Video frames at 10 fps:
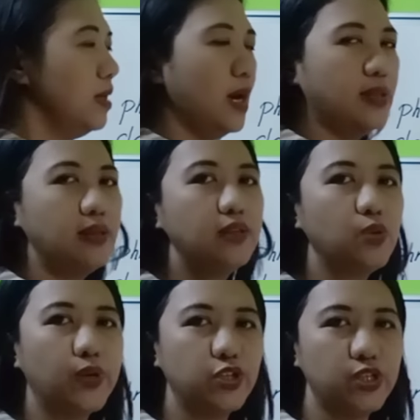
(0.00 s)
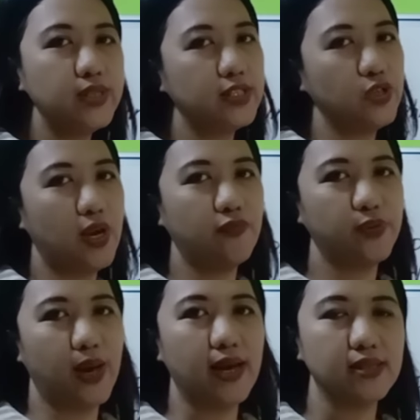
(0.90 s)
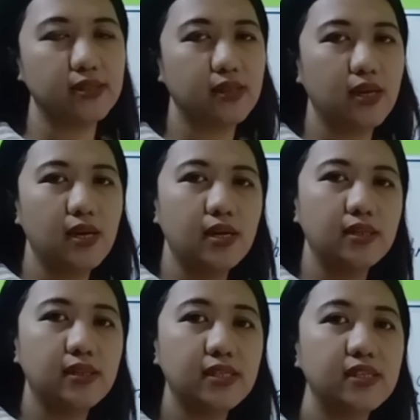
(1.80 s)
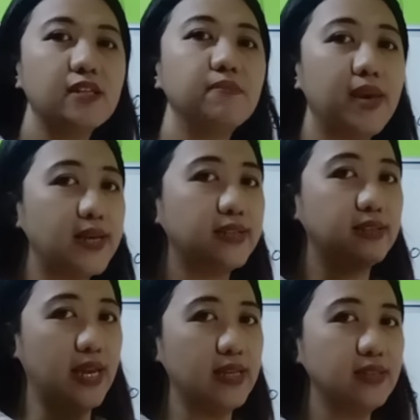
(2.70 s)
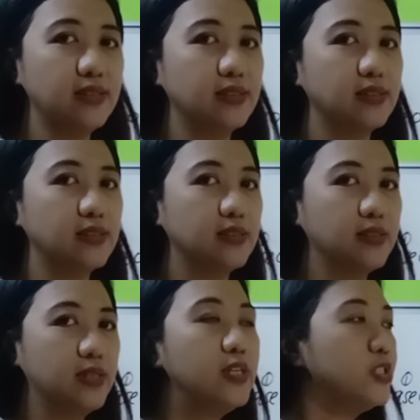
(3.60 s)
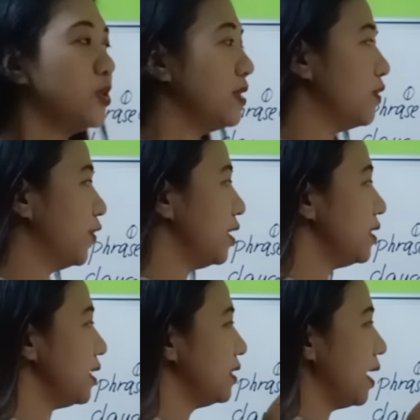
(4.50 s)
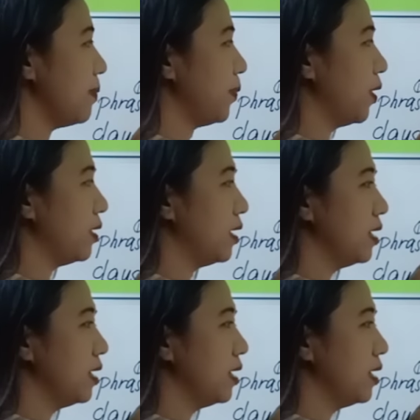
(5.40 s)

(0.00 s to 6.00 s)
Another question that you have to ask, does it make sense? So in the first example,